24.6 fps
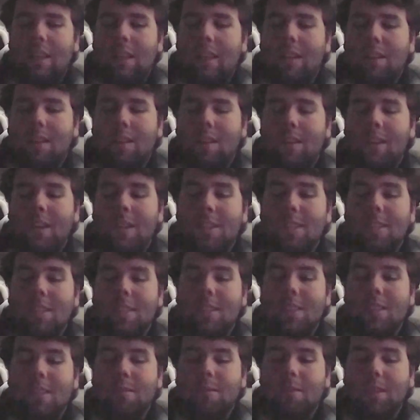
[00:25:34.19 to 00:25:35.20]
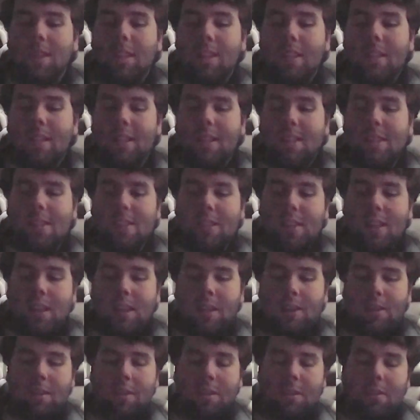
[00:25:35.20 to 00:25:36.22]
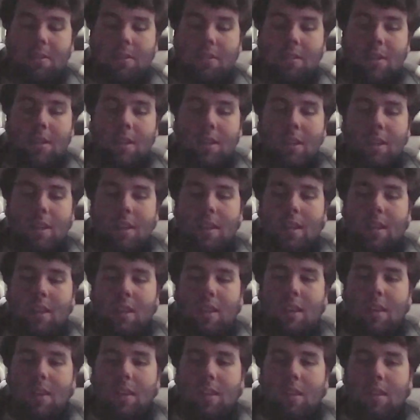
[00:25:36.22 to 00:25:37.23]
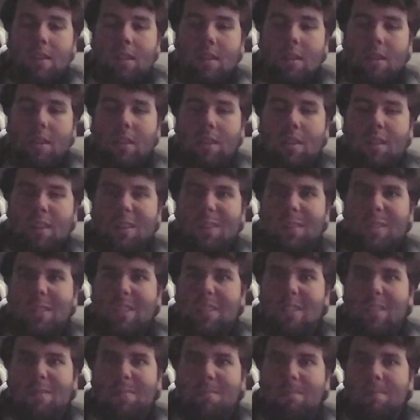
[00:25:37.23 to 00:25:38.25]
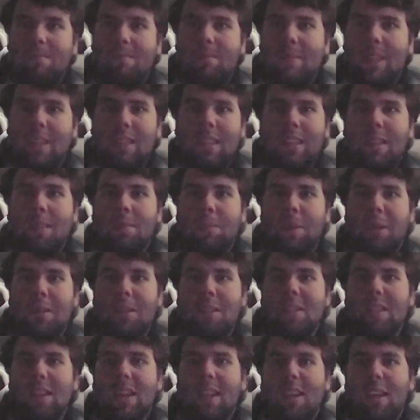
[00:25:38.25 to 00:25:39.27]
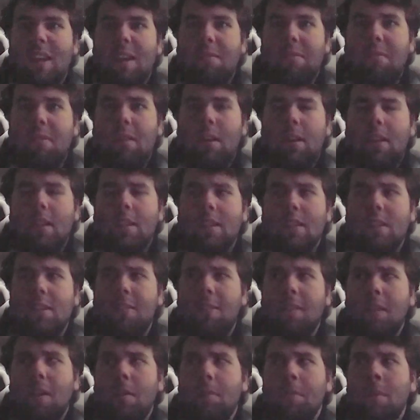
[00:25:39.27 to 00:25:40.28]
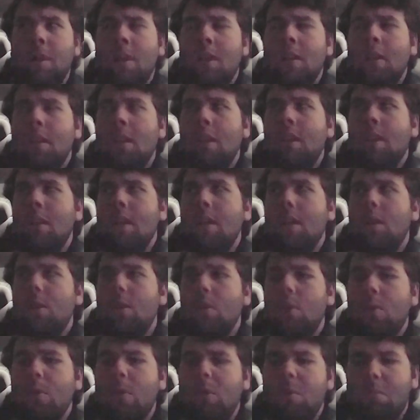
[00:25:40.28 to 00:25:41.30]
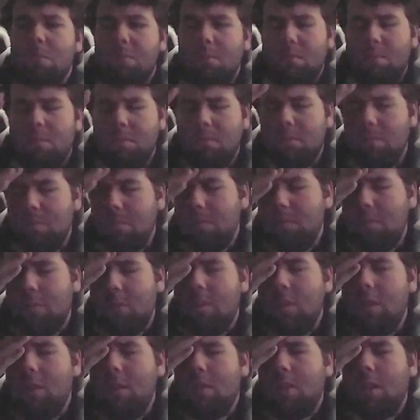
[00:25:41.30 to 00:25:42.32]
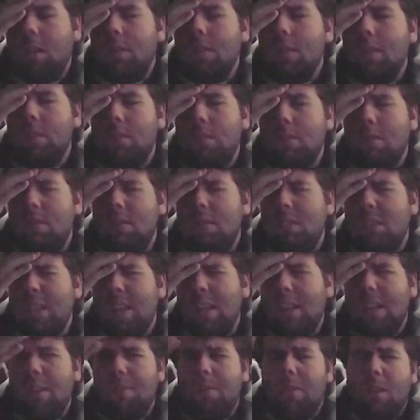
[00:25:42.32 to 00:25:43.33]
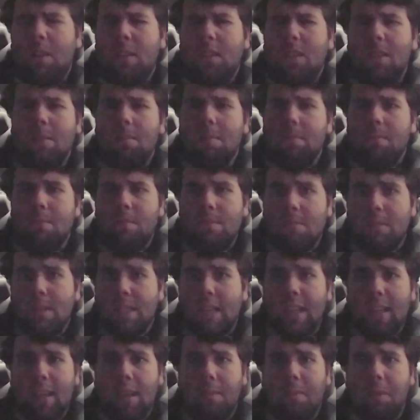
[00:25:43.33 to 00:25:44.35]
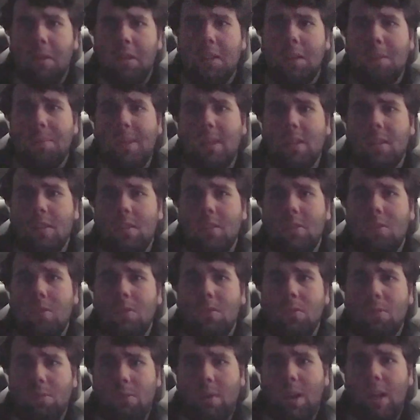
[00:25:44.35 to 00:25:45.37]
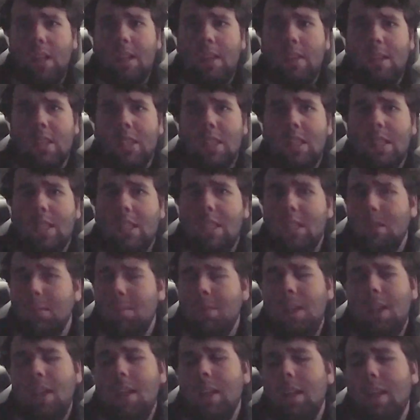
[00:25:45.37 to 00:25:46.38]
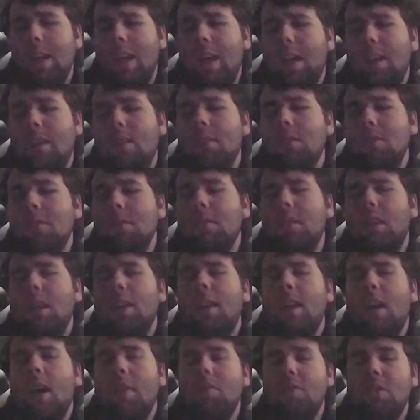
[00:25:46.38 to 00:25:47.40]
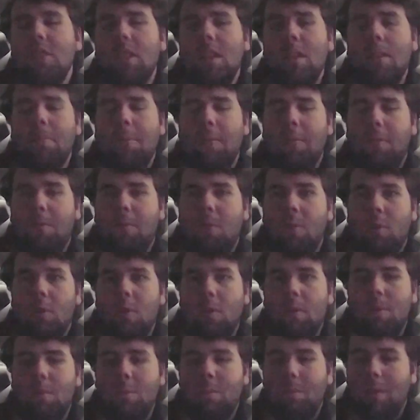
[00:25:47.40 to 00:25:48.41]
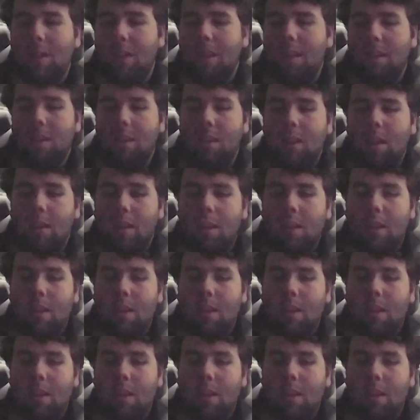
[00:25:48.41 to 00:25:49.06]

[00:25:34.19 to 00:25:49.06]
I don't know. I just didn't really like his character, although it's nothing compared to Zac Efron in this film, who okay, look, Zac Efron can Zac Efron can be a great comedic actor. Like I've seen it before in